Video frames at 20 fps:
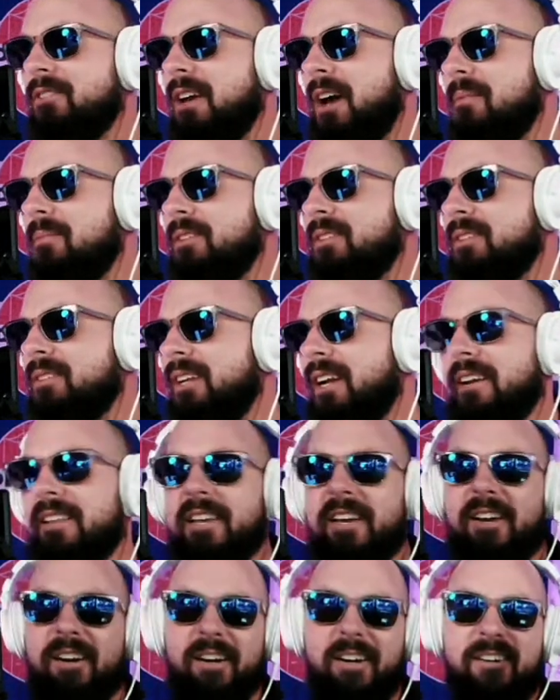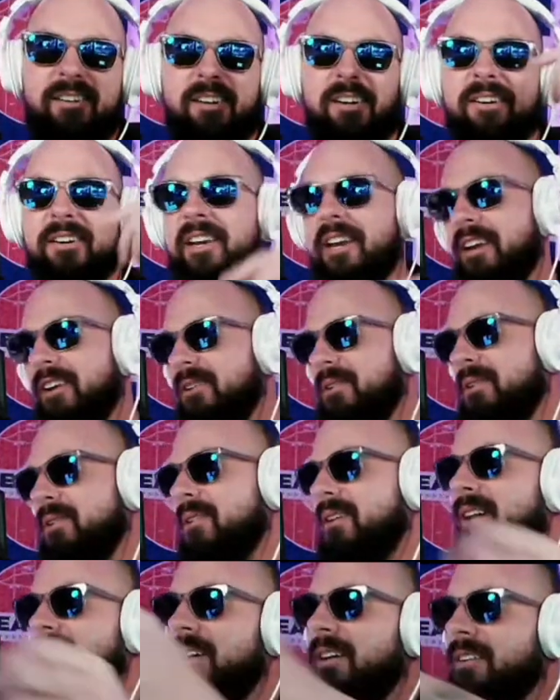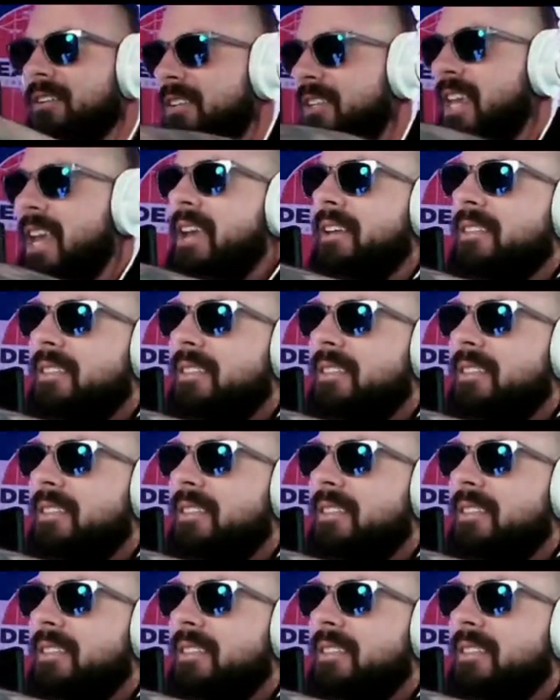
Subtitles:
I know, Thomas. There they are. Okay, cool. Oh,